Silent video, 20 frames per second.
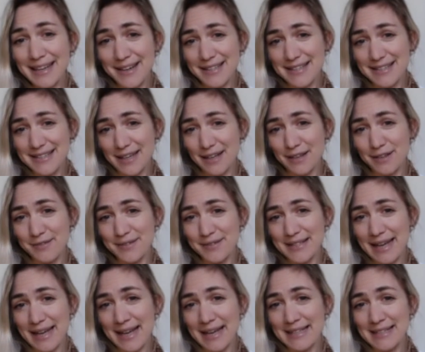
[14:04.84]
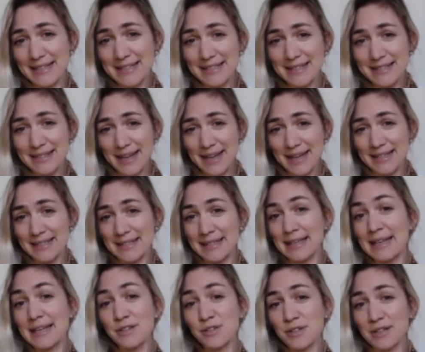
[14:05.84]
ourselves as
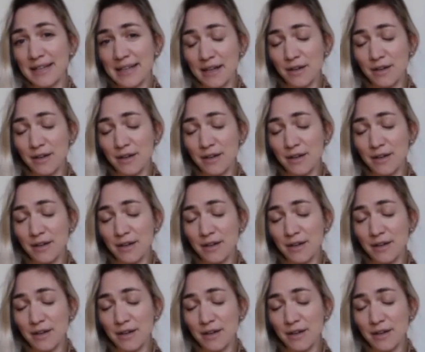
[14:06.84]
literally